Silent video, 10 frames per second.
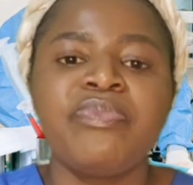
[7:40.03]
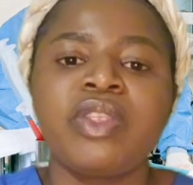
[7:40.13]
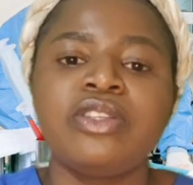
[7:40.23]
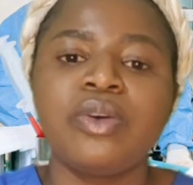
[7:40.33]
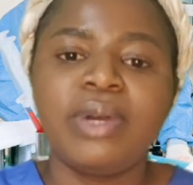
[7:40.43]

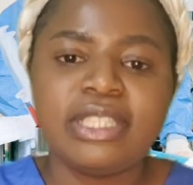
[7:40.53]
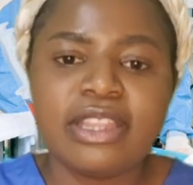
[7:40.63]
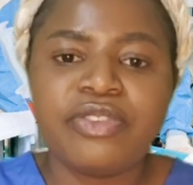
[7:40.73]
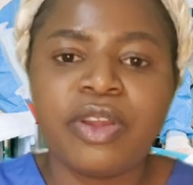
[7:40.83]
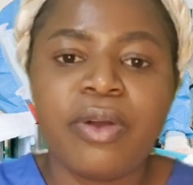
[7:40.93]
So what are
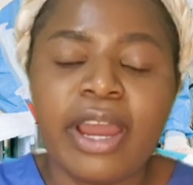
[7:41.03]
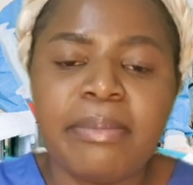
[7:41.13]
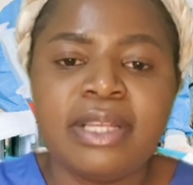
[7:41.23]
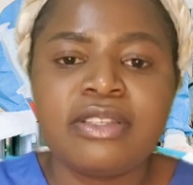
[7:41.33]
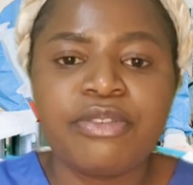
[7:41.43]
the
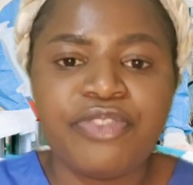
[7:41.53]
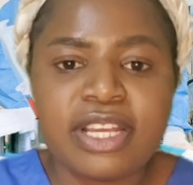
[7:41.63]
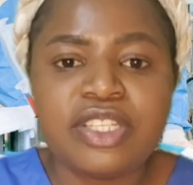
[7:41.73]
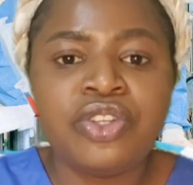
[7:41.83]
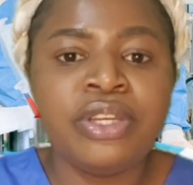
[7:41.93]
requirements? So
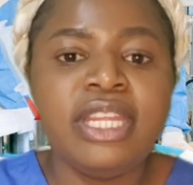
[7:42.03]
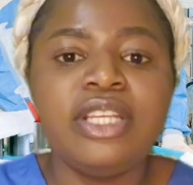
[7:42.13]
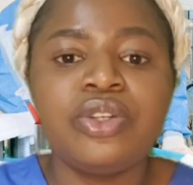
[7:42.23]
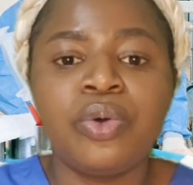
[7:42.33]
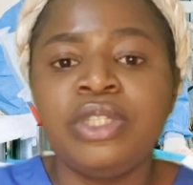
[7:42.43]
first, you need
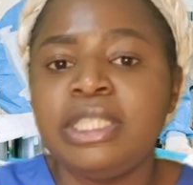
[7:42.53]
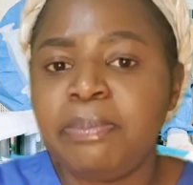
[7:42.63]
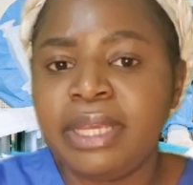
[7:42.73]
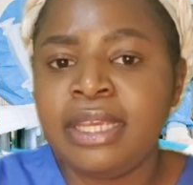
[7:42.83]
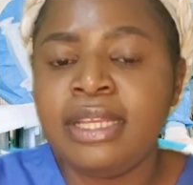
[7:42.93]
your
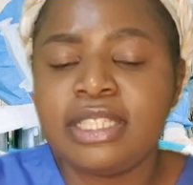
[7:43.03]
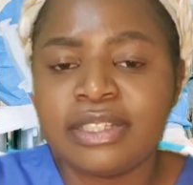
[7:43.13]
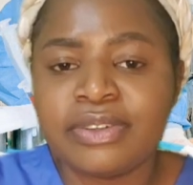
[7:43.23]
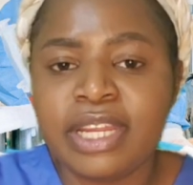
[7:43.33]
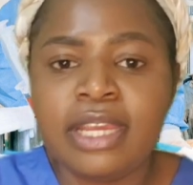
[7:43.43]
ODP
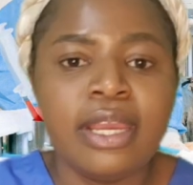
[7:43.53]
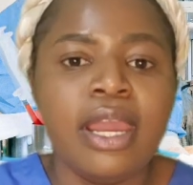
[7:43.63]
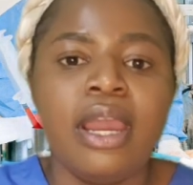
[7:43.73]
degree,